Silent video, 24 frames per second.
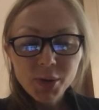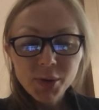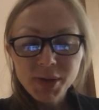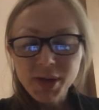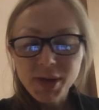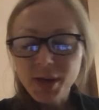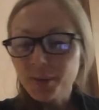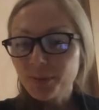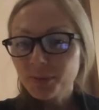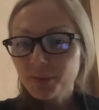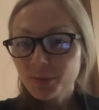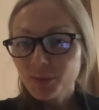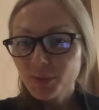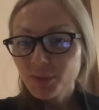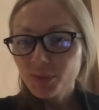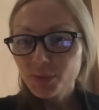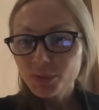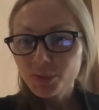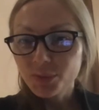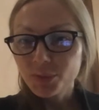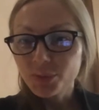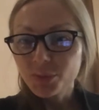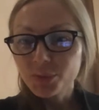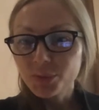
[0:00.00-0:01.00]
yeah
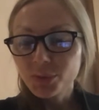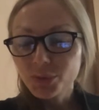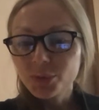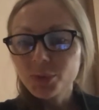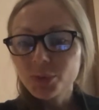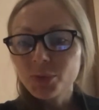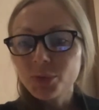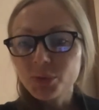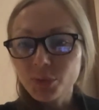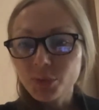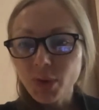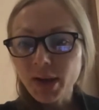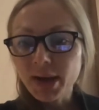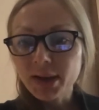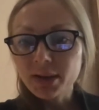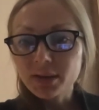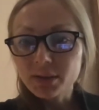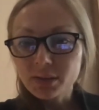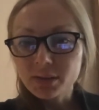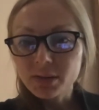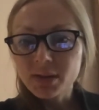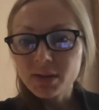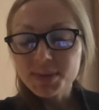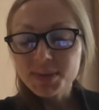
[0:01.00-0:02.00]
to, to to
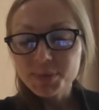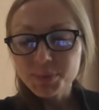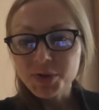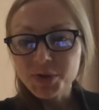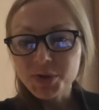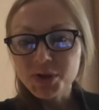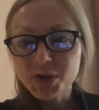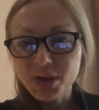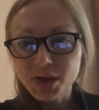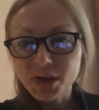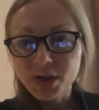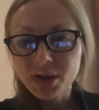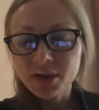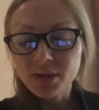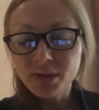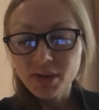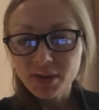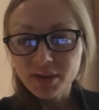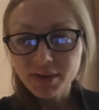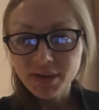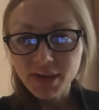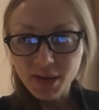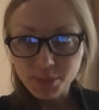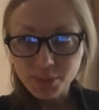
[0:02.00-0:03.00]
tackle especially
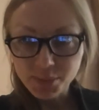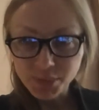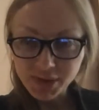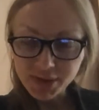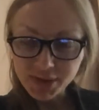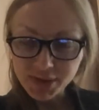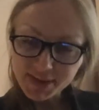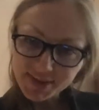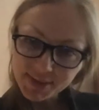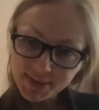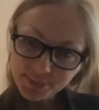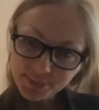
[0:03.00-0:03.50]
uh, diabetes